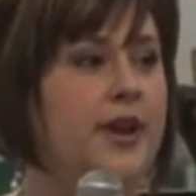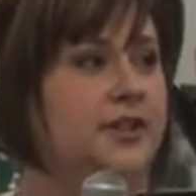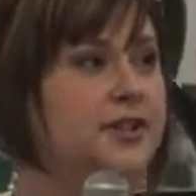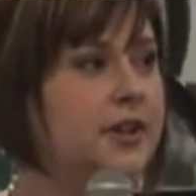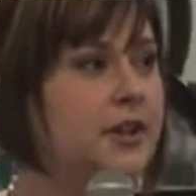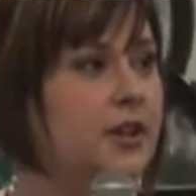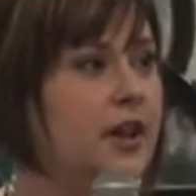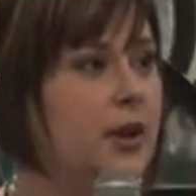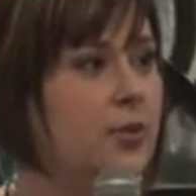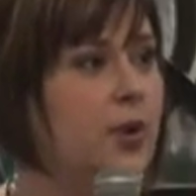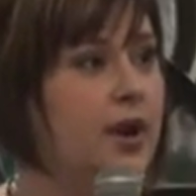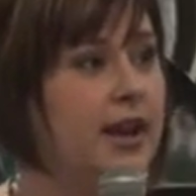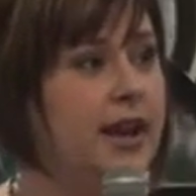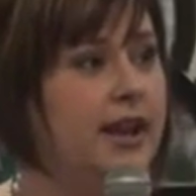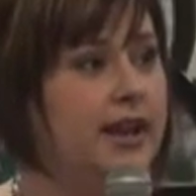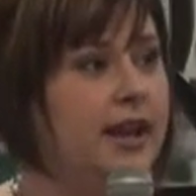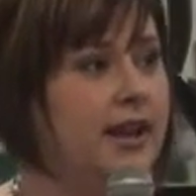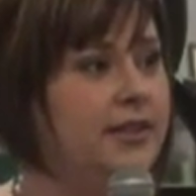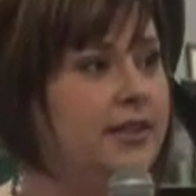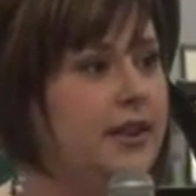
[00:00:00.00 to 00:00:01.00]
basically, when
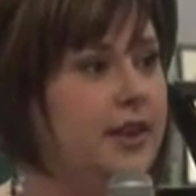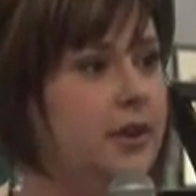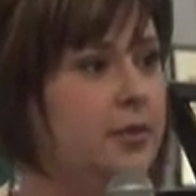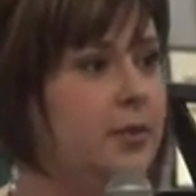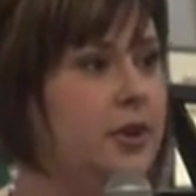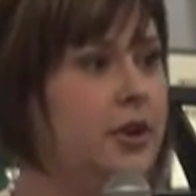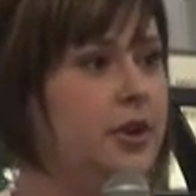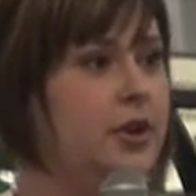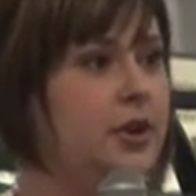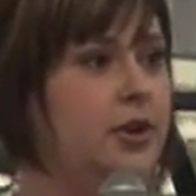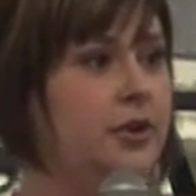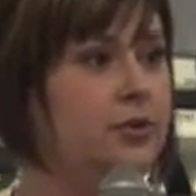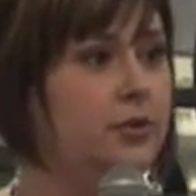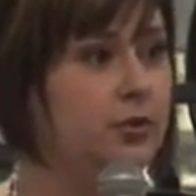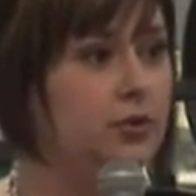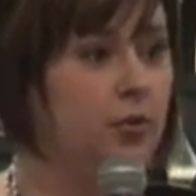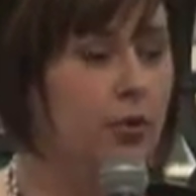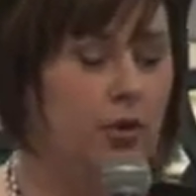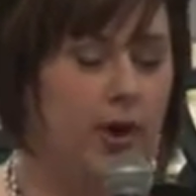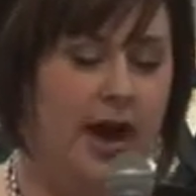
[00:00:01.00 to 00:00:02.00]
I get there, we're going to
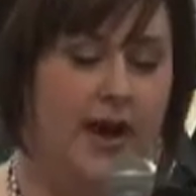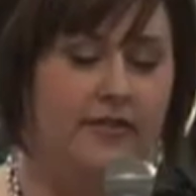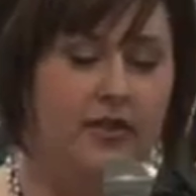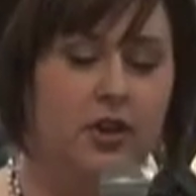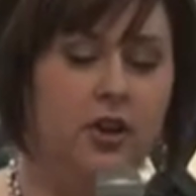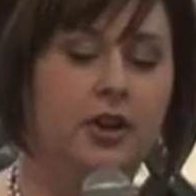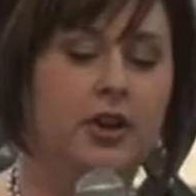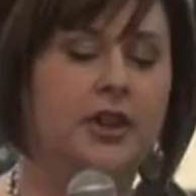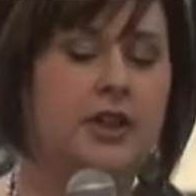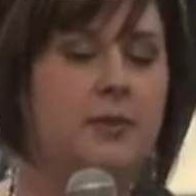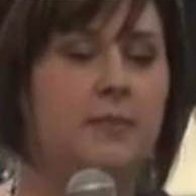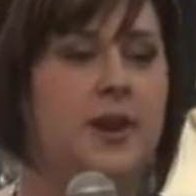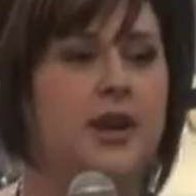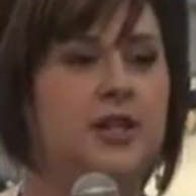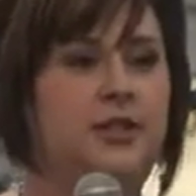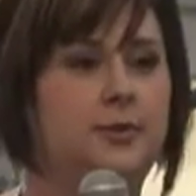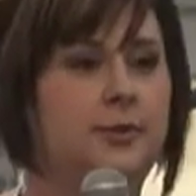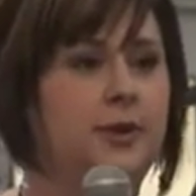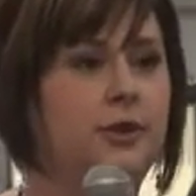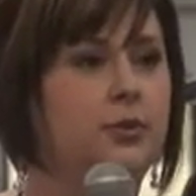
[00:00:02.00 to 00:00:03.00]
have a look at the
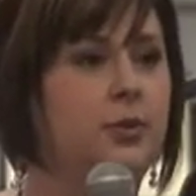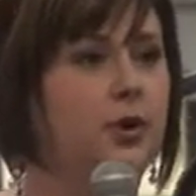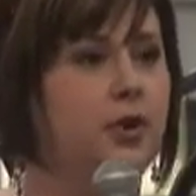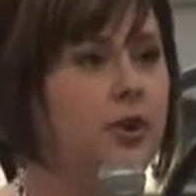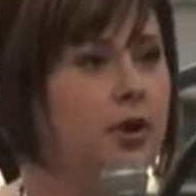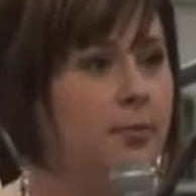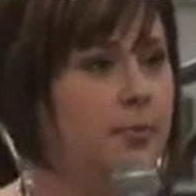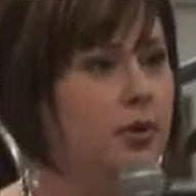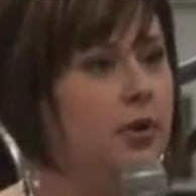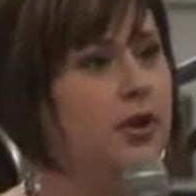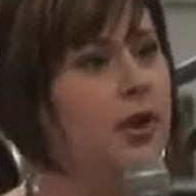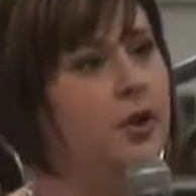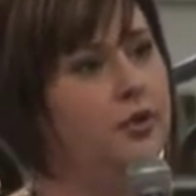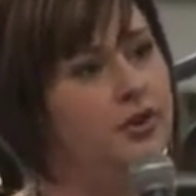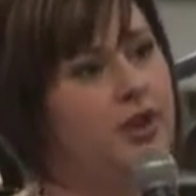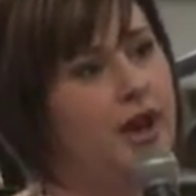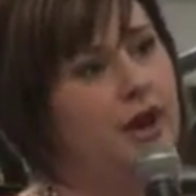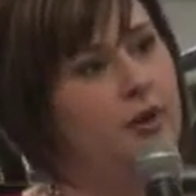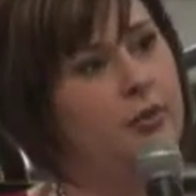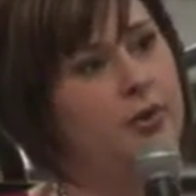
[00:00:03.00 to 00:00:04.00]
basement. We're going to pull
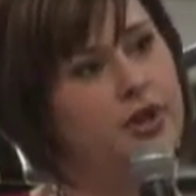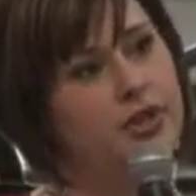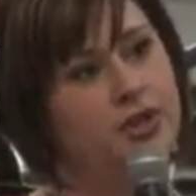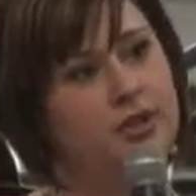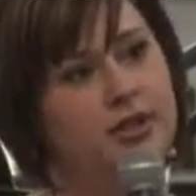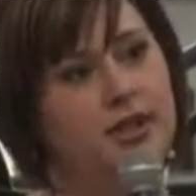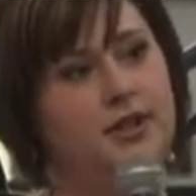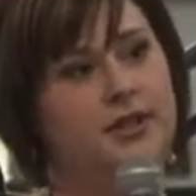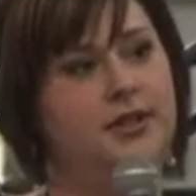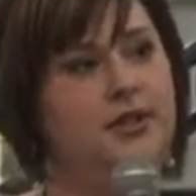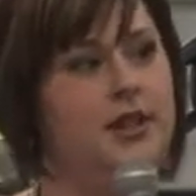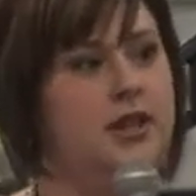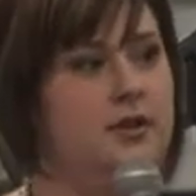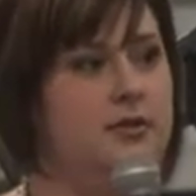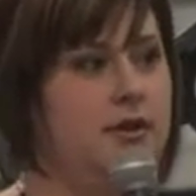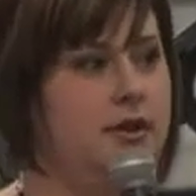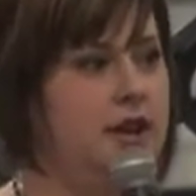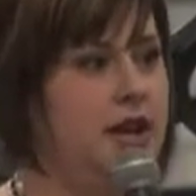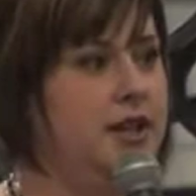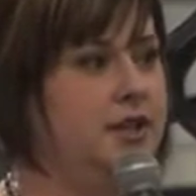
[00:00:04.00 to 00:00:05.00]
out that wish list that
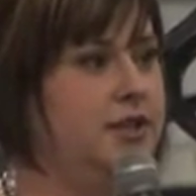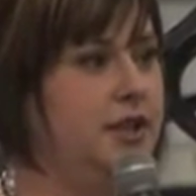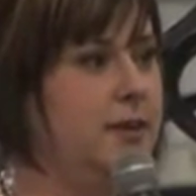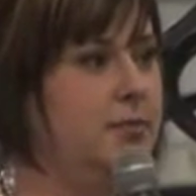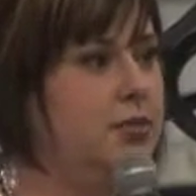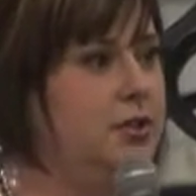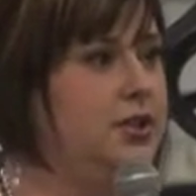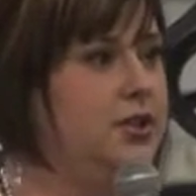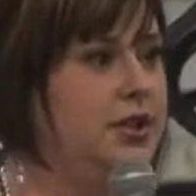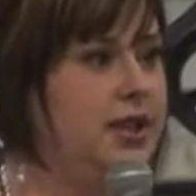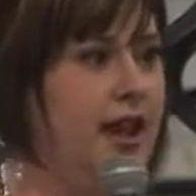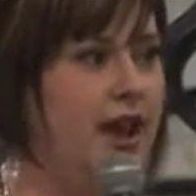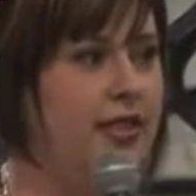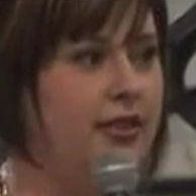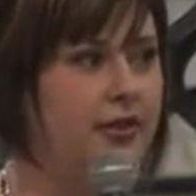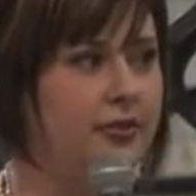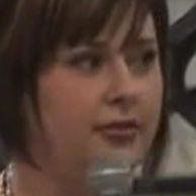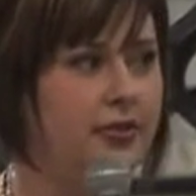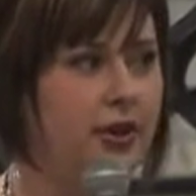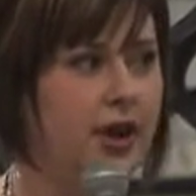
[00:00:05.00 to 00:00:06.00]
you had nicely put
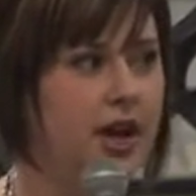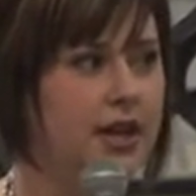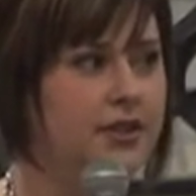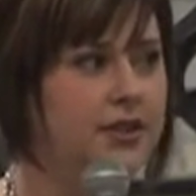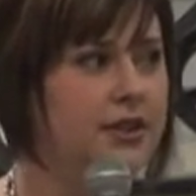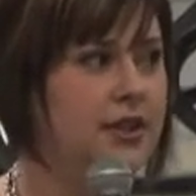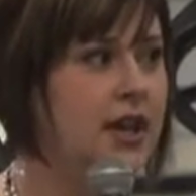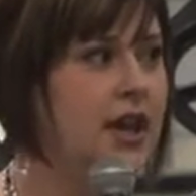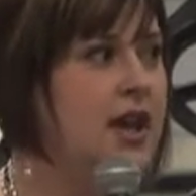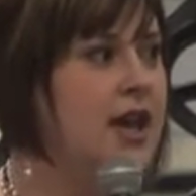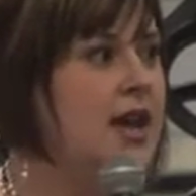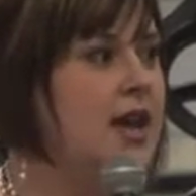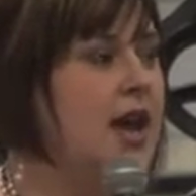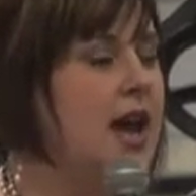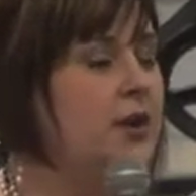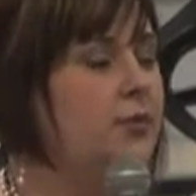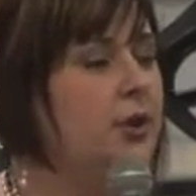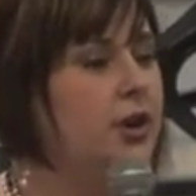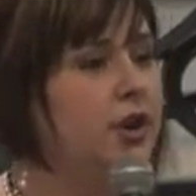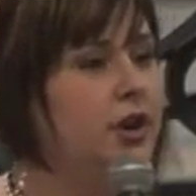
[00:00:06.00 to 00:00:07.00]
together for us.
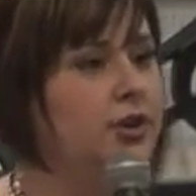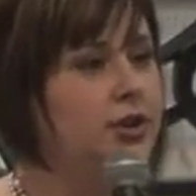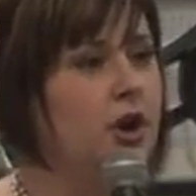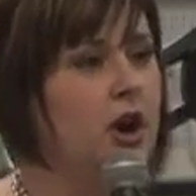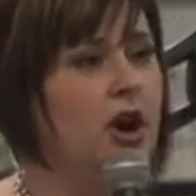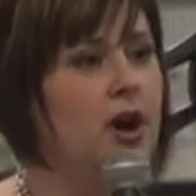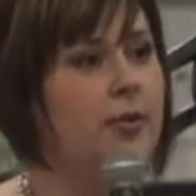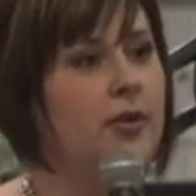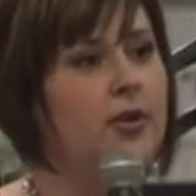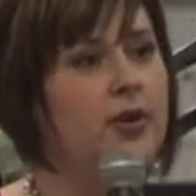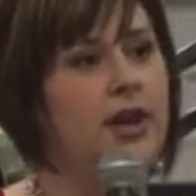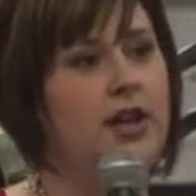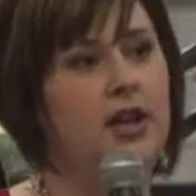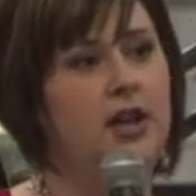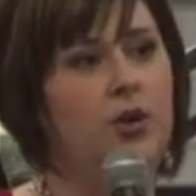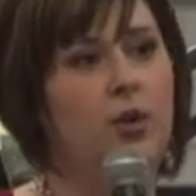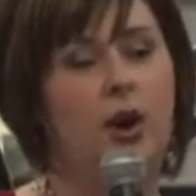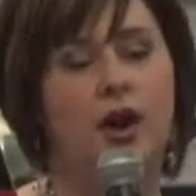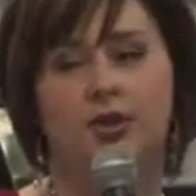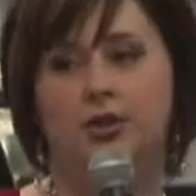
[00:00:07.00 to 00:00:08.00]
And we're going to talk about
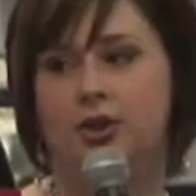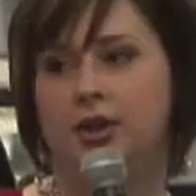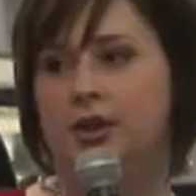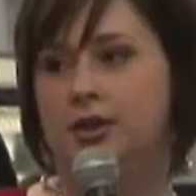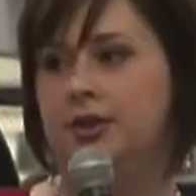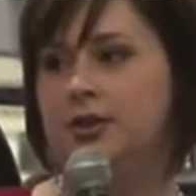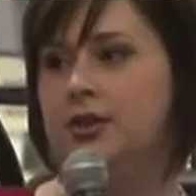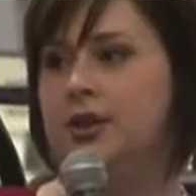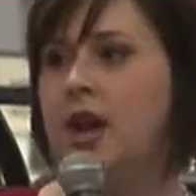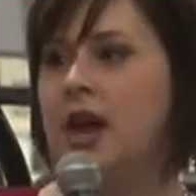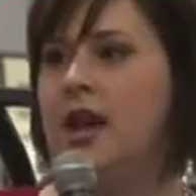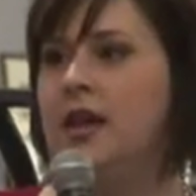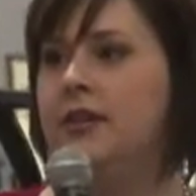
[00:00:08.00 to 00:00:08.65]
any questions